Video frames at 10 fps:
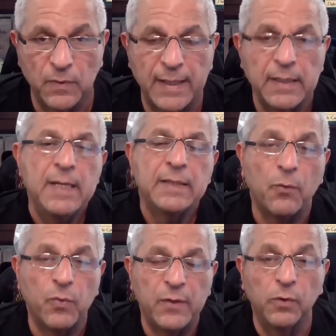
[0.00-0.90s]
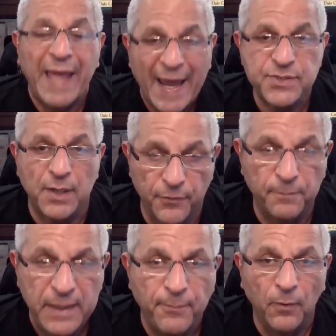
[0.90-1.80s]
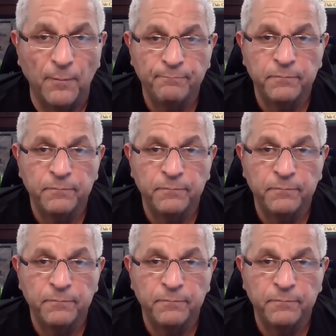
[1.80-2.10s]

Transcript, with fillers: right? That we will ask other people.